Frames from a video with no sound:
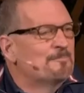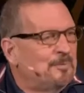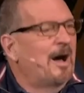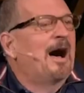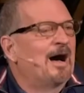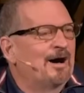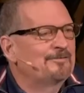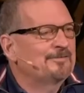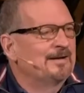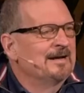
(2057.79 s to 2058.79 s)

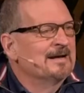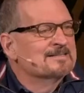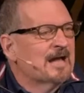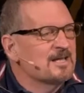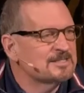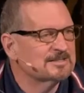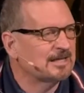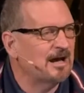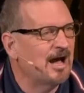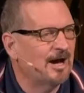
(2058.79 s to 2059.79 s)
above doesn't
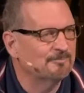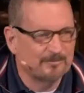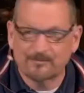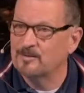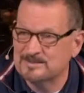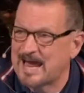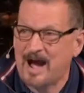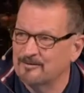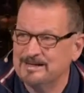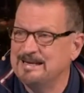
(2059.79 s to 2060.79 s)
come from
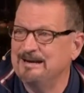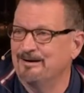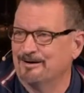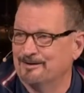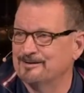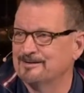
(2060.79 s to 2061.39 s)
down here.